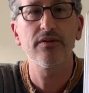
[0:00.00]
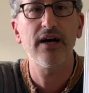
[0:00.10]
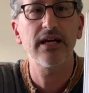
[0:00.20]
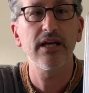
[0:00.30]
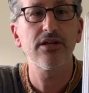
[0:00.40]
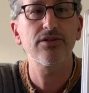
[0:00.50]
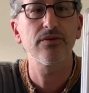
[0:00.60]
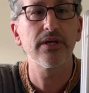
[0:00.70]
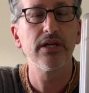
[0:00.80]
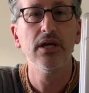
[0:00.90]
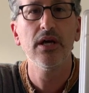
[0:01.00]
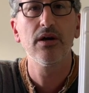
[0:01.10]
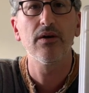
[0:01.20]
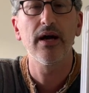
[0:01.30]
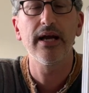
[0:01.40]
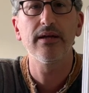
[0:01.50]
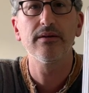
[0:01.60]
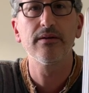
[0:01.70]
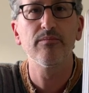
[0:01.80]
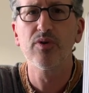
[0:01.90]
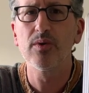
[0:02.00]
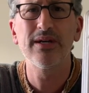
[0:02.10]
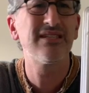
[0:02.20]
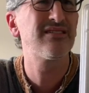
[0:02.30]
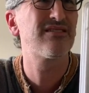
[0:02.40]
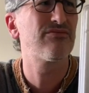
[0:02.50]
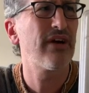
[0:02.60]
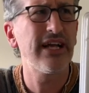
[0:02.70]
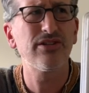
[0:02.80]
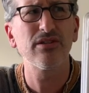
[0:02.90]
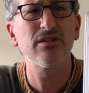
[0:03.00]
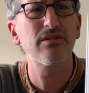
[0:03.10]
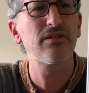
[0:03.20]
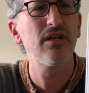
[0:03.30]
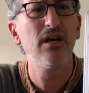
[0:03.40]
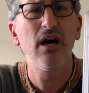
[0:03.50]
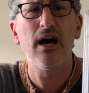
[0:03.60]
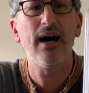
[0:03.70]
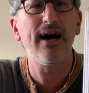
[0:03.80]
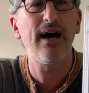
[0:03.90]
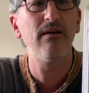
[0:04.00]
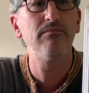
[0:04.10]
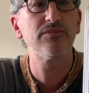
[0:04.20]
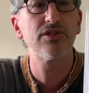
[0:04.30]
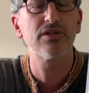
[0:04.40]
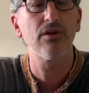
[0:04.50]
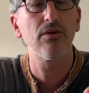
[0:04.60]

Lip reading: of hockey history, right? Bruins, Rangers, just a